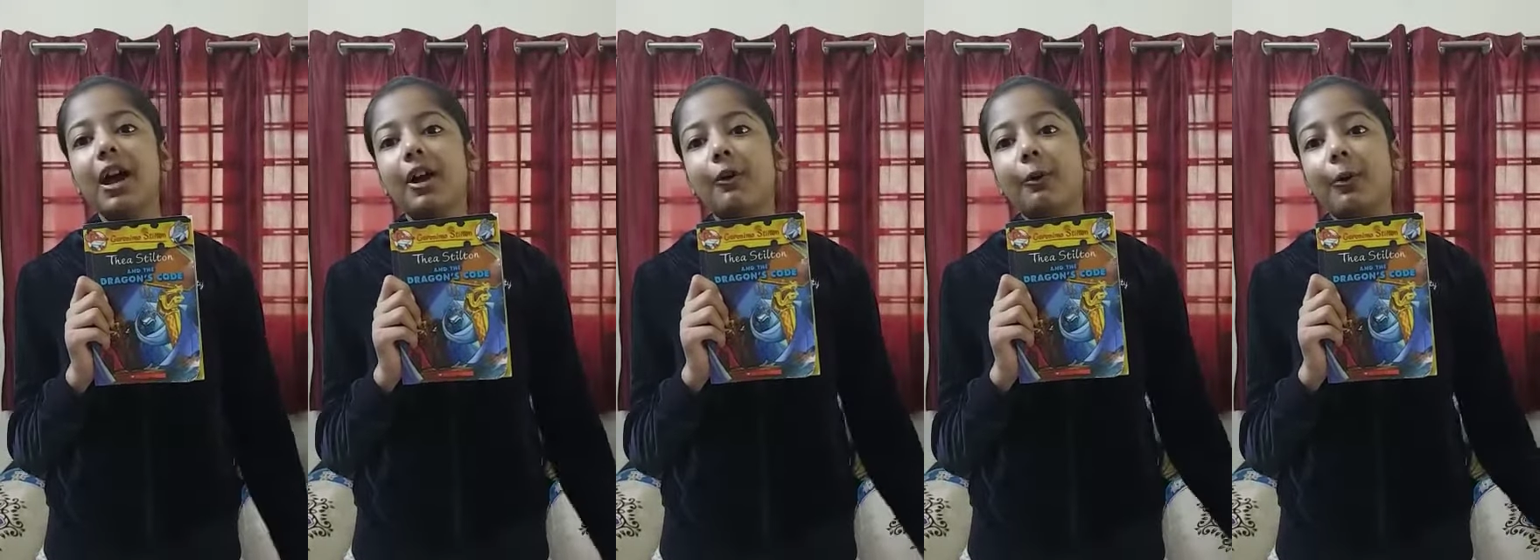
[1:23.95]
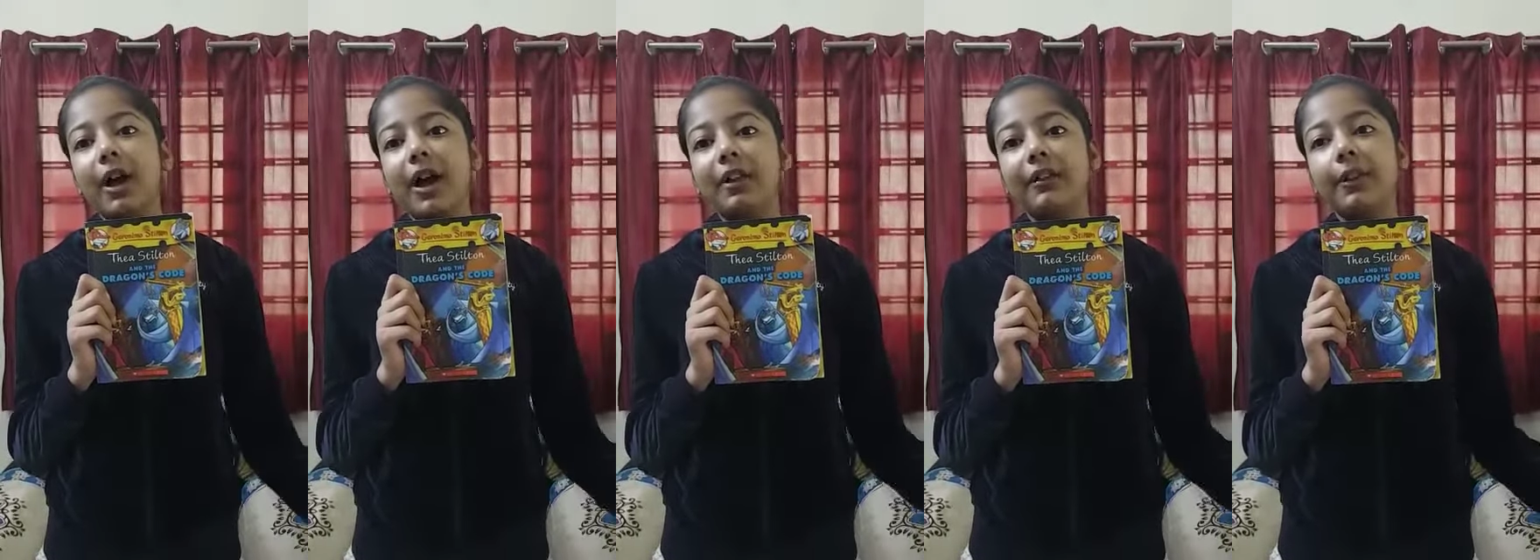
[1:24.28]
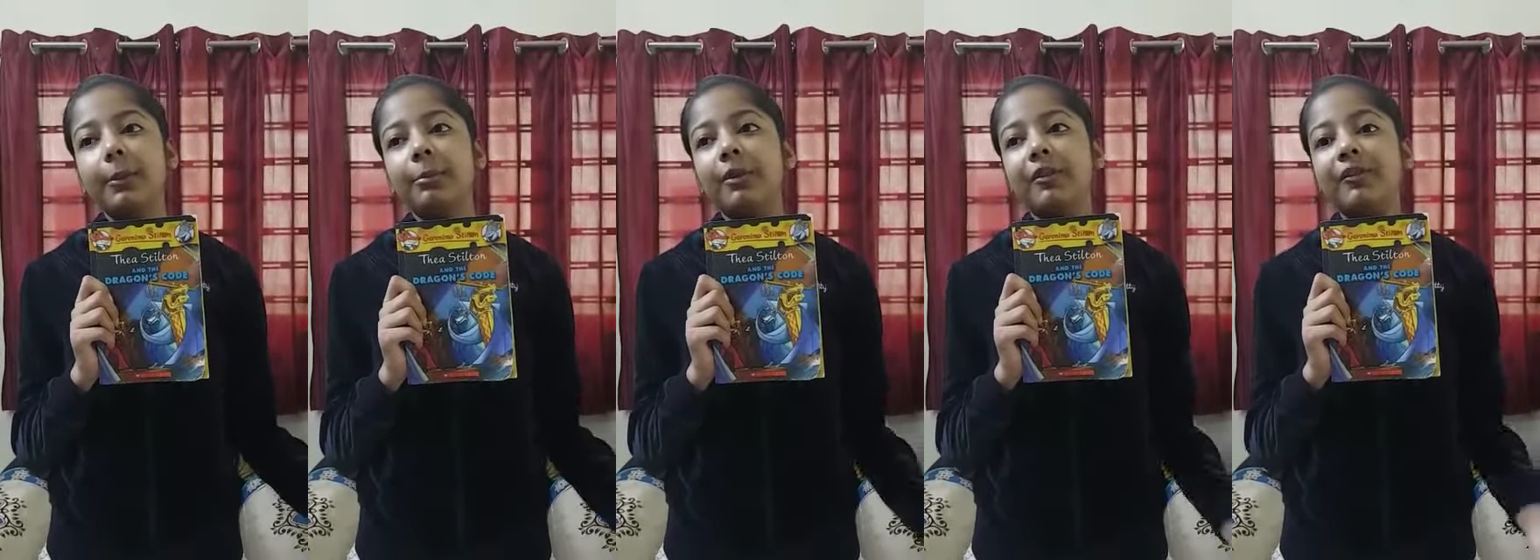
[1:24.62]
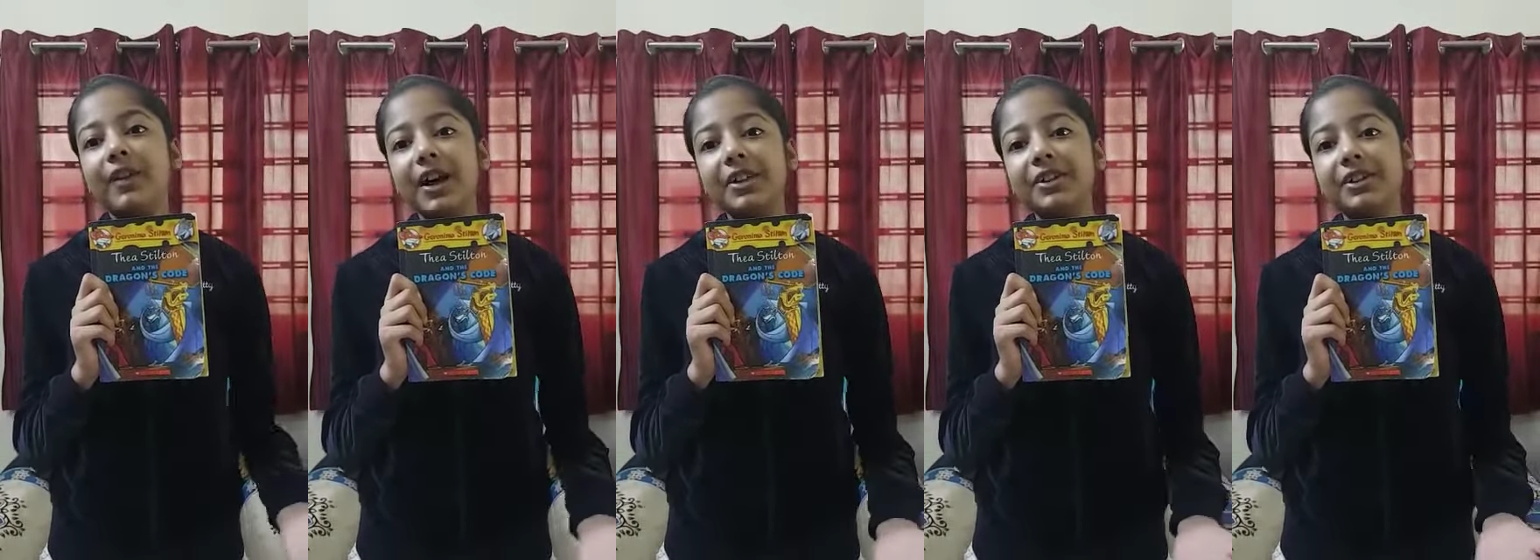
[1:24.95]
when the
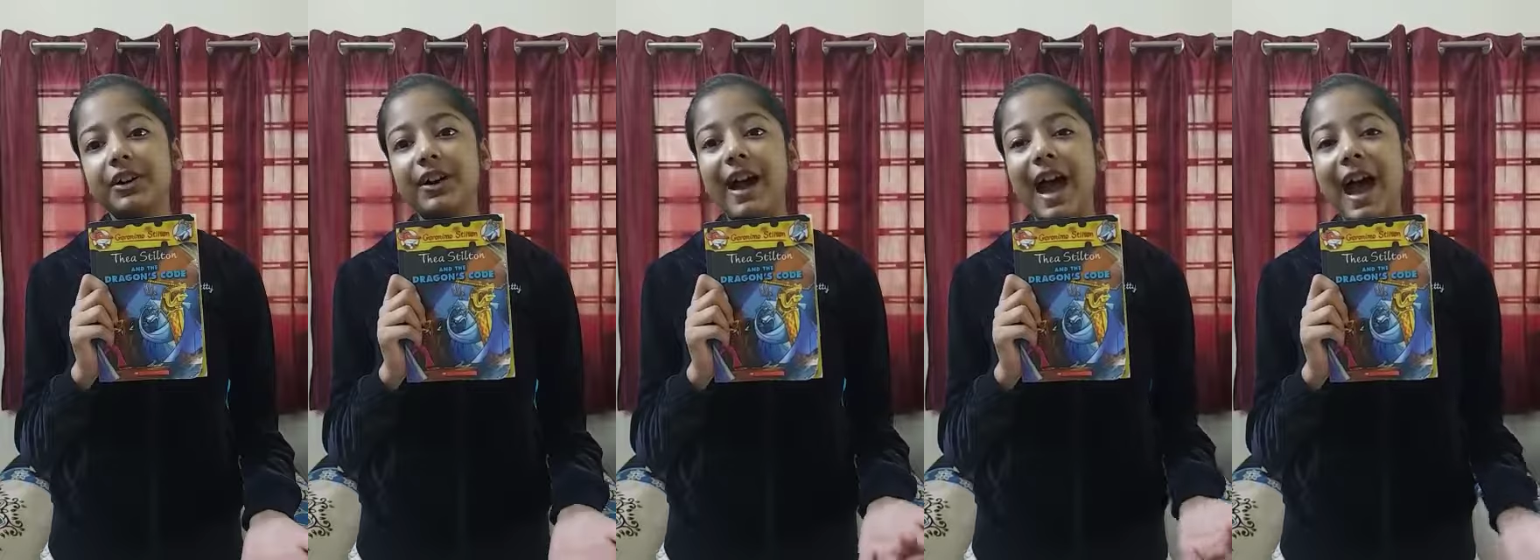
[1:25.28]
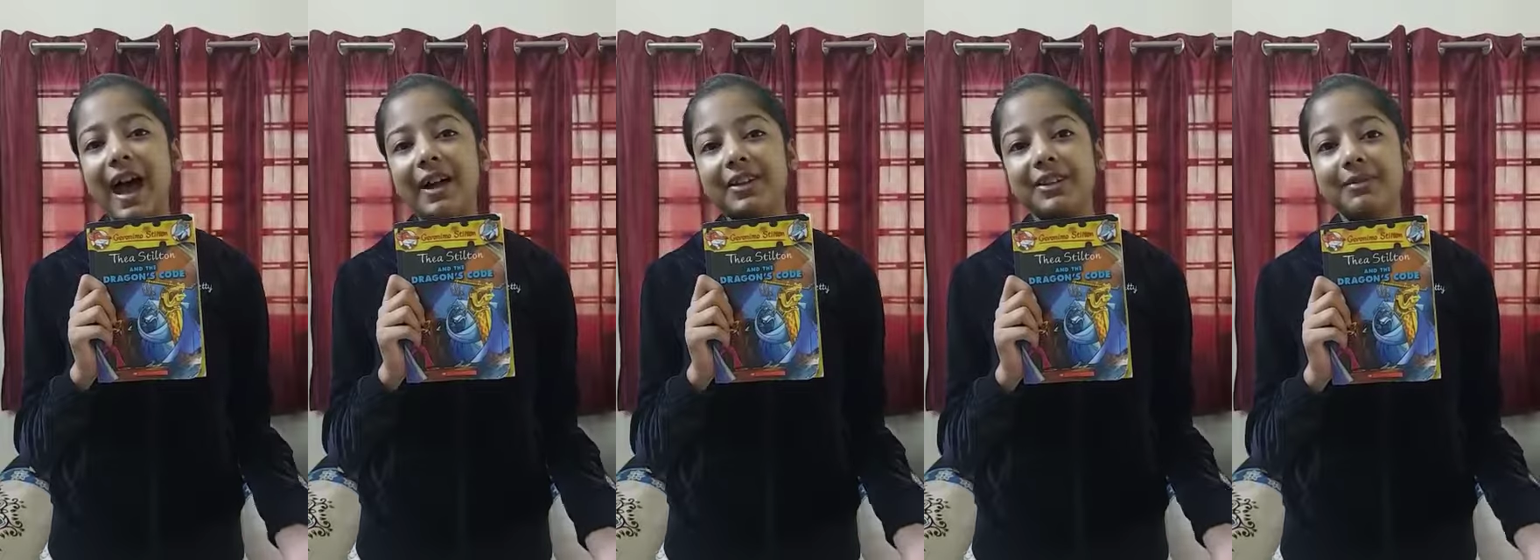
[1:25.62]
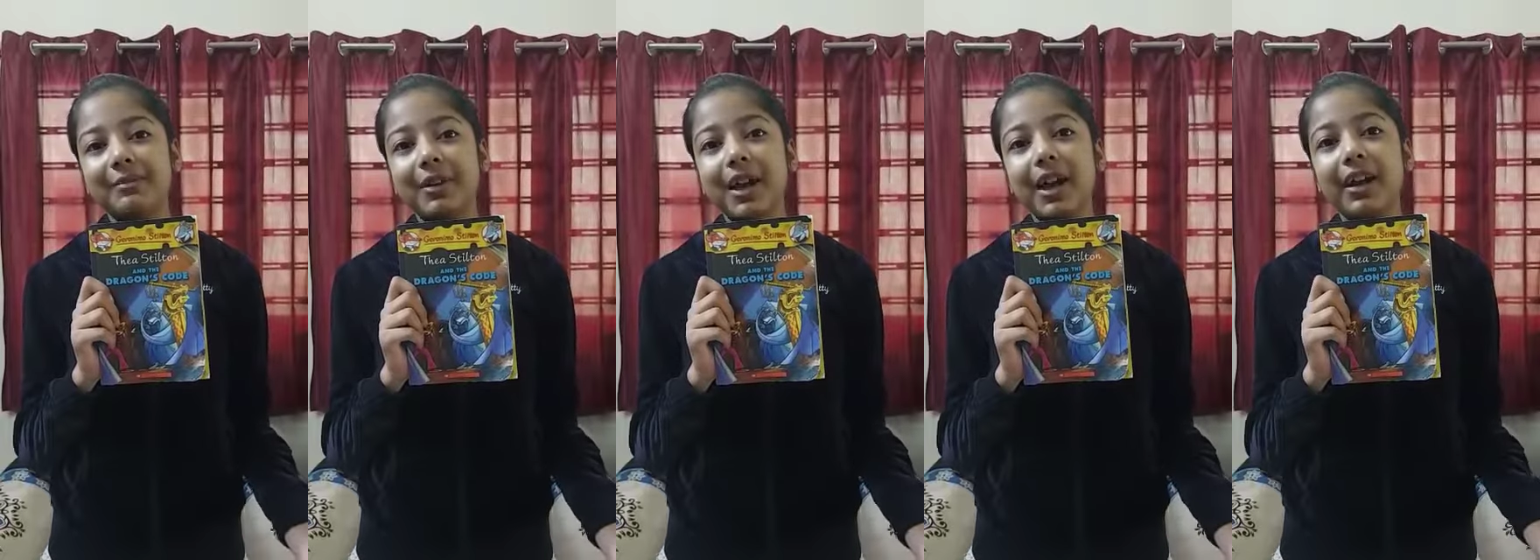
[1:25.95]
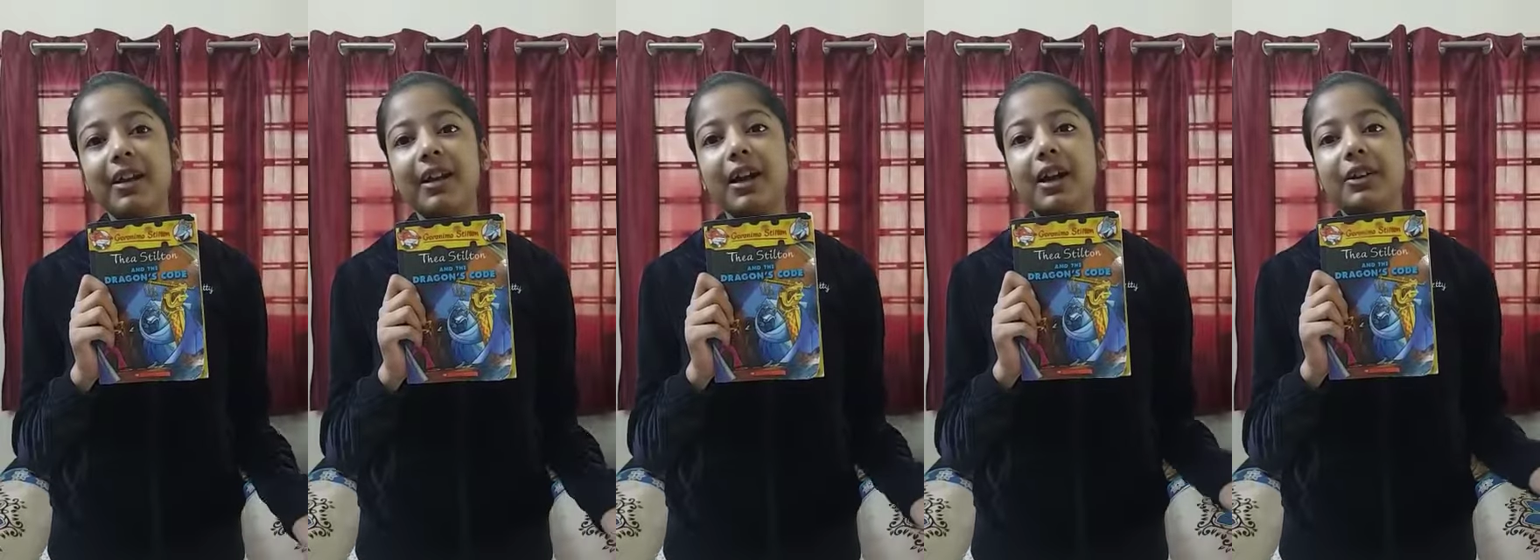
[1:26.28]
professor asked
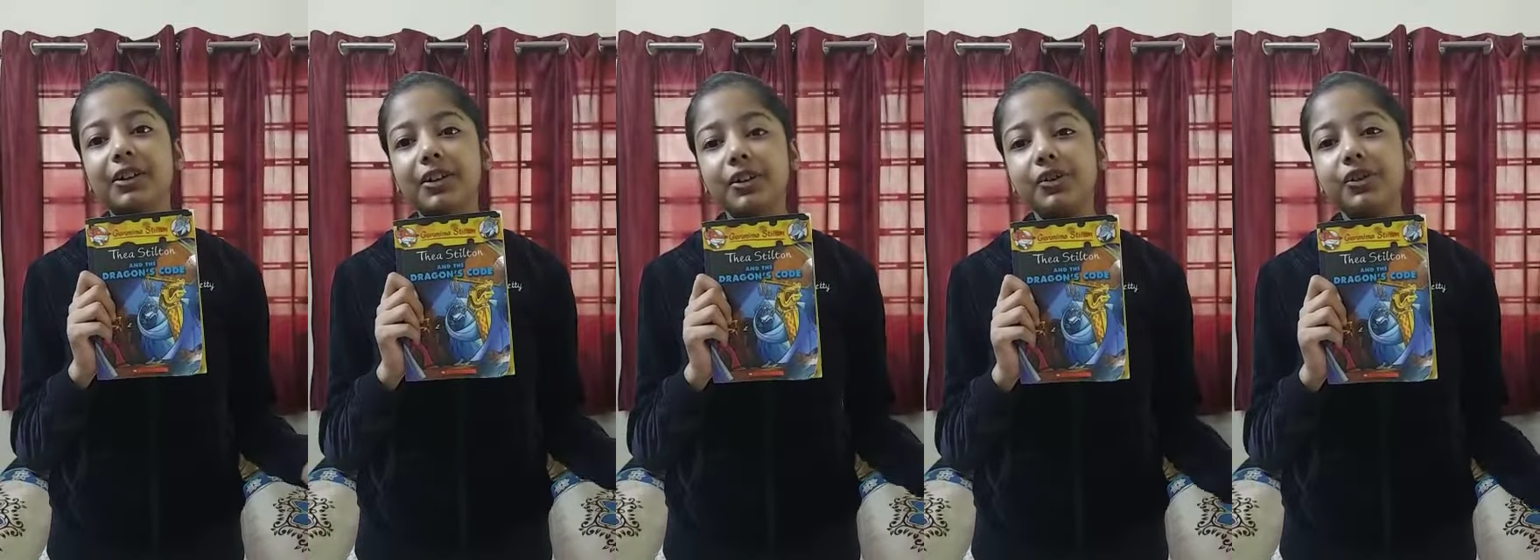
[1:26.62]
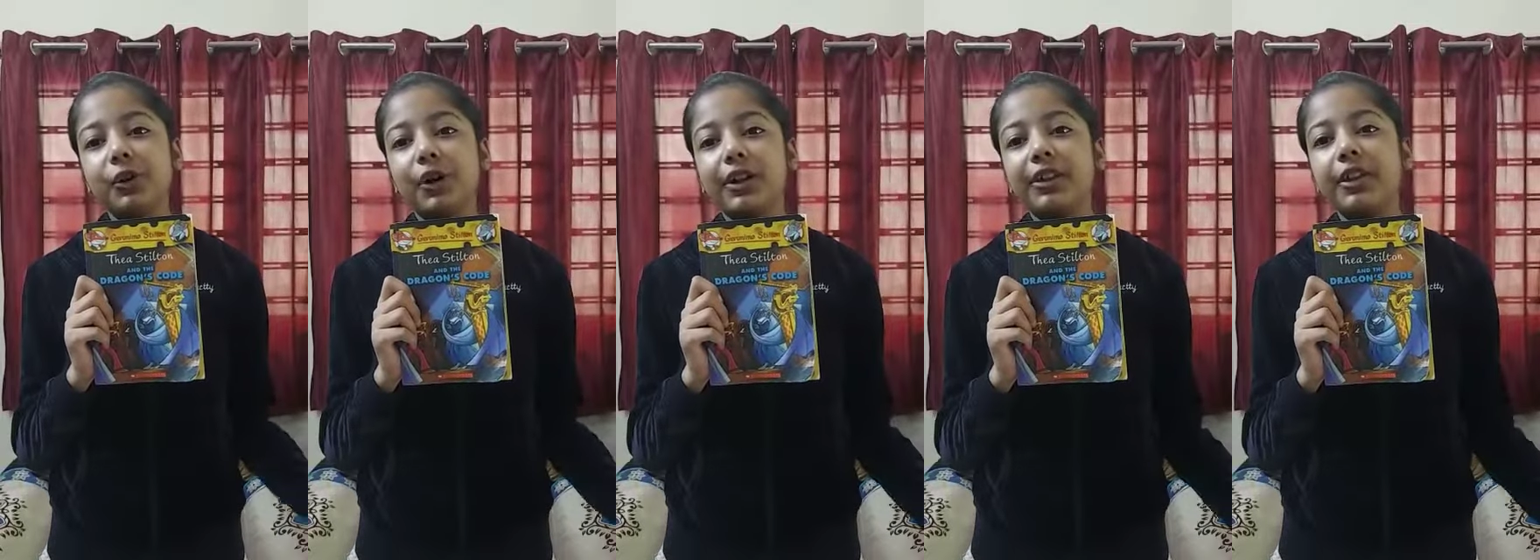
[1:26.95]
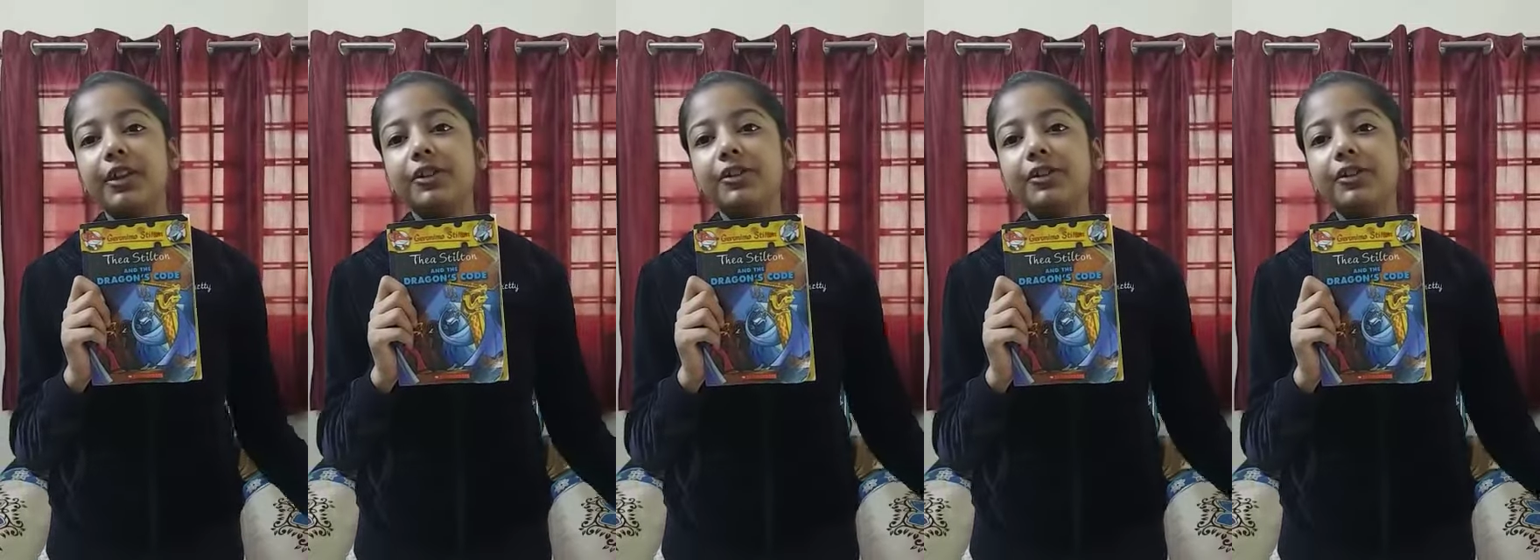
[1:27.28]
me to join,